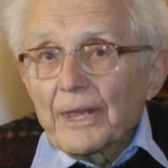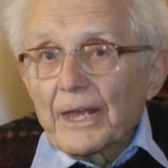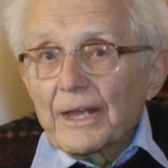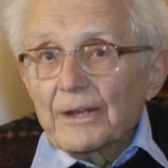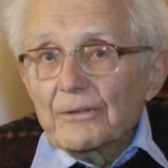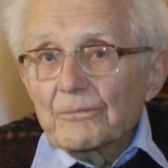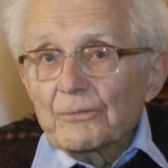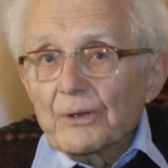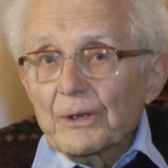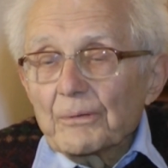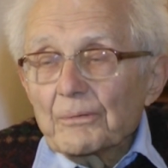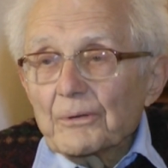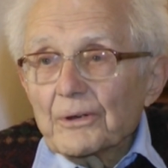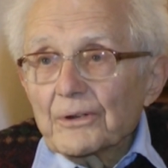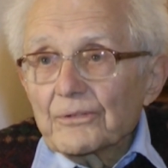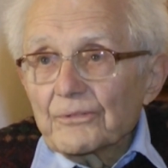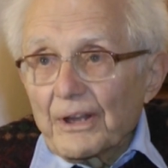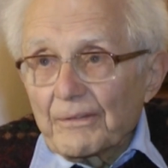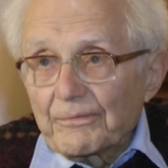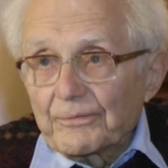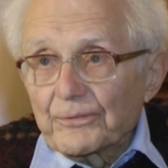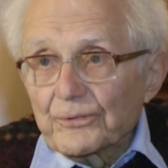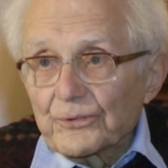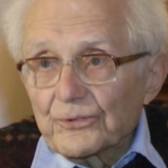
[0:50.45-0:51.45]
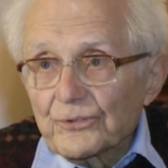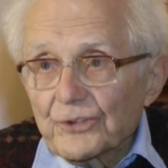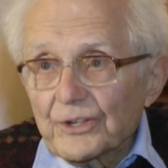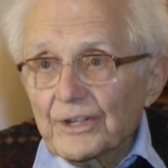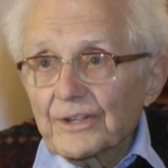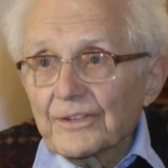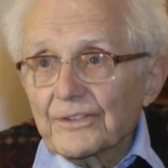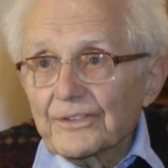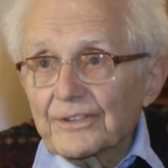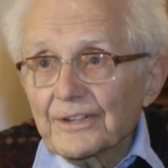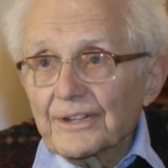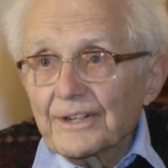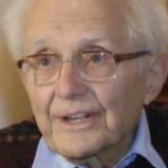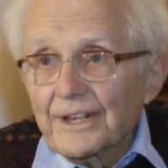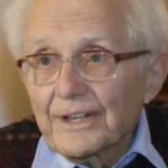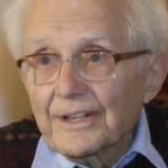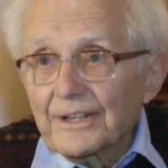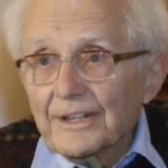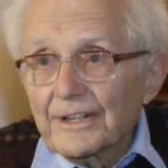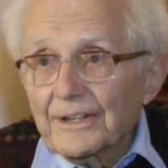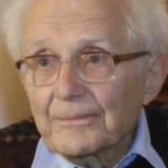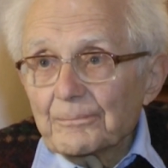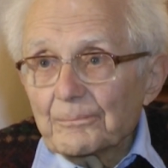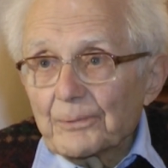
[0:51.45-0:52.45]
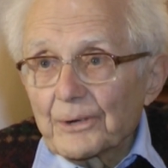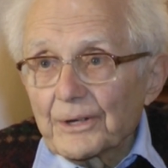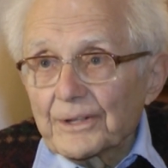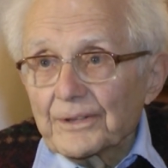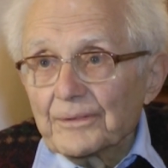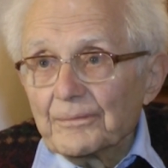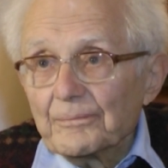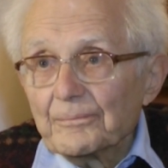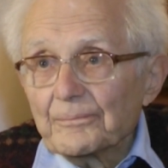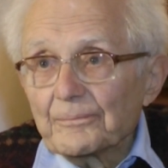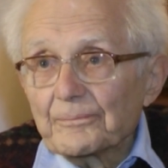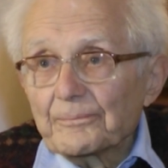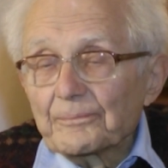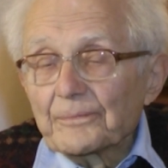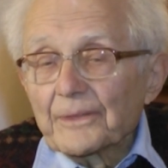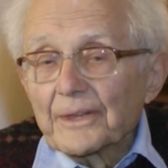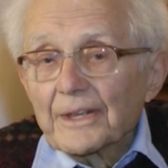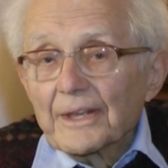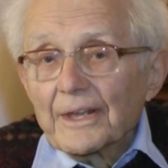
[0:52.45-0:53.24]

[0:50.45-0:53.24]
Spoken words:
and we were refugees in Britain,